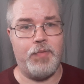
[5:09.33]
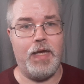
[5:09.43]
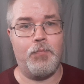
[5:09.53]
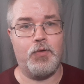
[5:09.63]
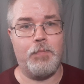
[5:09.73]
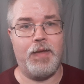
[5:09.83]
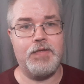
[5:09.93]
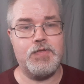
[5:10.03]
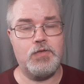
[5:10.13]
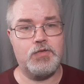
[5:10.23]
paper and a
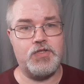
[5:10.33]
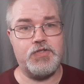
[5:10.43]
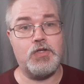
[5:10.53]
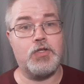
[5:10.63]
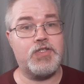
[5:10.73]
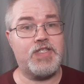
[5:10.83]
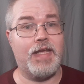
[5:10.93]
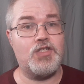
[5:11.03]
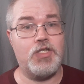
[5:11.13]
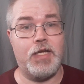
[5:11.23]
pencil and just start
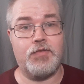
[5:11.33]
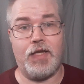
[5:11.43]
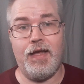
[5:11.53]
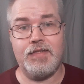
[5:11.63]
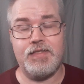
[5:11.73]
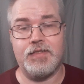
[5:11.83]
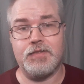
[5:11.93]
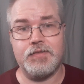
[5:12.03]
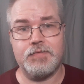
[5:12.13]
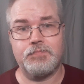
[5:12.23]
sketching out the continent.